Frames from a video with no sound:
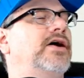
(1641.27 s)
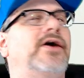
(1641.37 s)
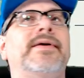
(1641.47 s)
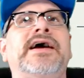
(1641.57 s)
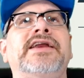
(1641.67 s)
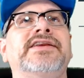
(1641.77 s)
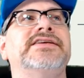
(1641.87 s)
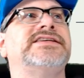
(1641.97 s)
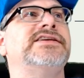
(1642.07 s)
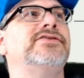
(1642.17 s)
Oh my god, did
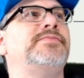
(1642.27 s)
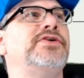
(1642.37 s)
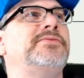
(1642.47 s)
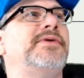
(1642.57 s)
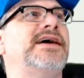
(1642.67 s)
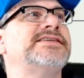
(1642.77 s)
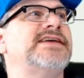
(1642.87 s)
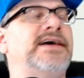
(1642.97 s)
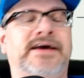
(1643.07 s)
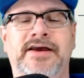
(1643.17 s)
you see new PewDiePie's
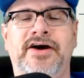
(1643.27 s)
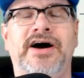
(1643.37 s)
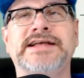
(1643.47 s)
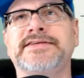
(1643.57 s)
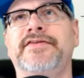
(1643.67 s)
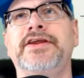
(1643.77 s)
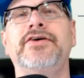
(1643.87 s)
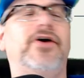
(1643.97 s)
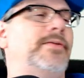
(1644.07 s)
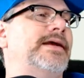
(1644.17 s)
uh, awesome
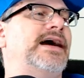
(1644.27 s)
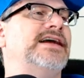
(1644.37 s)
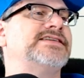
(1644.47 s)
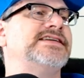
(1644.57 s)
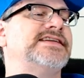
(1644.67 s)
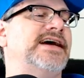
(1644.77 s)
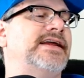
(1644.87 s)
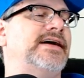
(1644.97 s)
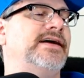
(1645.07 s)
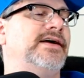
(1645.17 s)
video? Oh my god, she's got
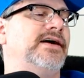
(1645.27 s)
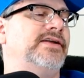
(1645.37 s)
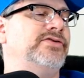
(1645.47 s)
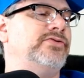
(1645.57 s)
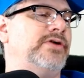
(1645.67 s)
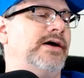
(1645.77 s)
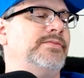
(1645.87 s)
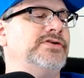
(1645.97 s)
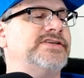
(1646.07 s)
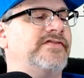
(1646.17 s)
a, a new uh,
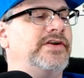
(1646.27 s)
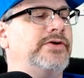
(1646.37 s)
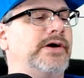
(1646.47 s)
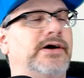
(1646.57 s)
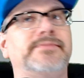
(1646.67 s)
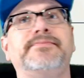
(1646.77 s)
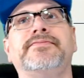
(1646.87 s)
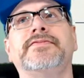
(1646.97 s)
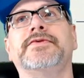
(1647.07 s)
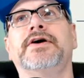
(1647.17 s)
music video out.
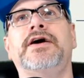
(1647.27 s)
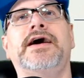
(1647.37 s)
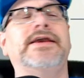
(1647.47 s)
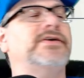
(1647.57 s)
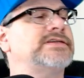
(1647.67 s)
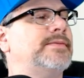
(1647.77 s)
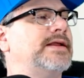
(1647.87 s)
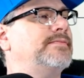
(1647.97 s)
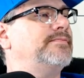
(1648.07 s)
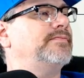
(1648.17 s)
Oh, I hear
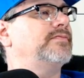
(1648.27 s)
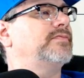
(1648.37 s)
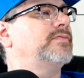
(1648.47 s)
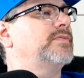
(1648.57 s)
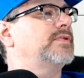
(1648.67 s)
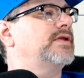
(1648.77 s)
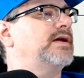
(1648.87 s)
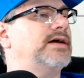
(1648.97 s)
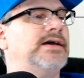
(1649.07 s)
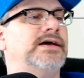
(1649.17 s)
somebody.
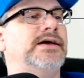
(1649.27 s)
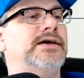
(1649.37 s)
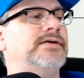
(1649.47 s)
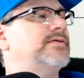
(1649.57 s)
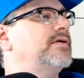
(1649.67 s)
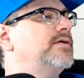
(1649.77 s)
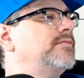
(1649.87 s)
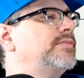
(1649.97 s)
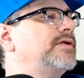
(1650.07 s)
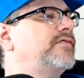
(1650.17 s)
Uh,
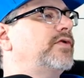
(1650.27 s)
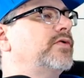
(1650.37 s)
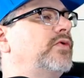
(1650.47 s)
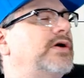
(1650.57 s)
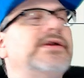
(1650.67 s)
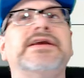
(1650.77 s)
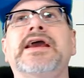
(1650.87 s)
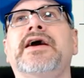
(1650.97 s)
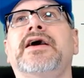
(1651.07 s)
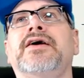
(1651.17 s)

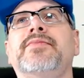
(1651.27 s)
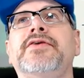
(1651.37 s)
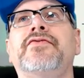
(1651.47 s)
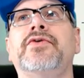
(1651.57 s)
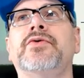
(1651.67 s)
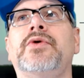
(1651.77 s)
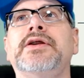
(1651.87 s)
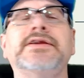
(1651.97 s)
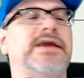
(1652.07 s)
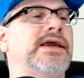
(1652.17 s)
B41KR.
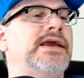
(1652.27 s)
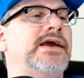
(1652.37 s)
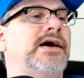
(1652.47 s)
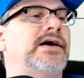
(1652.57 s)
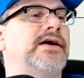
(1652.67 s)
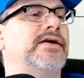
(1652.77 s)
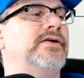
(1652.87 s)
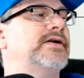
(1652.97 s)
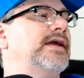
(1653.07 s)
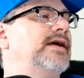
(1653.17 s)
B41KR.
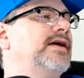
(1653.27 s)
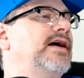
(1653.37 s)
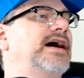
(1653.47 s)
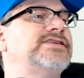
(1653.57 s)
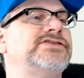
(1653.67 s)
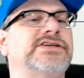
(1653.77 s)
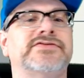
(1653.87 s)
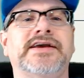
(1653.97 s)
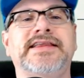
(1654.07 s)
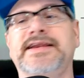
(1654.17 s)
Okay. I should
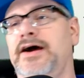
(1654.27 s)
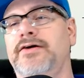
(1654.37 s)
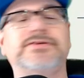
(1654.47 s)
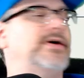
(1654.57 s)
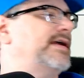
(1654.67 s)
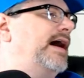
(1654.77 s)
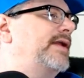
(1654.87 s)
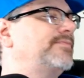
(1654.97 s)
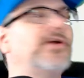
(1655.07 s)
just write that down so I got it.